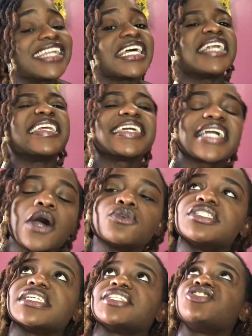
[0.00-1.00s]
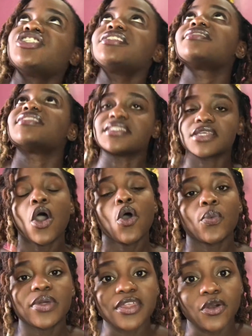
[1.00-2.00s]
an encounter, Jesus,
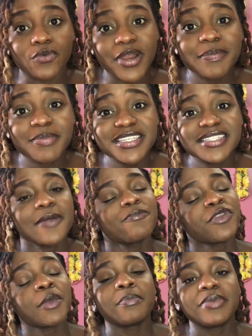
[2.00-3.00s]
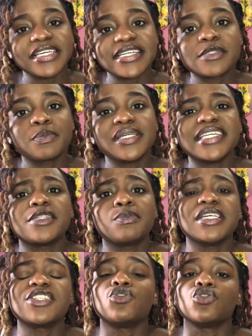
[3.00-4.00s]
with a rapist, please
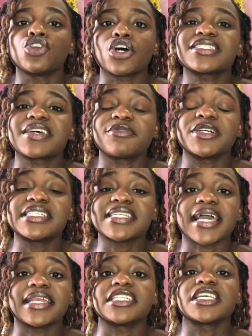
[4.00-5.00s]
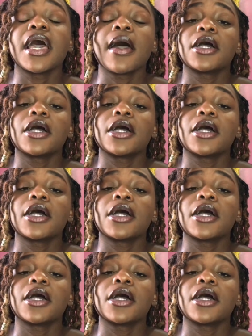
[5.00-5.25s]
do not suffer in silence.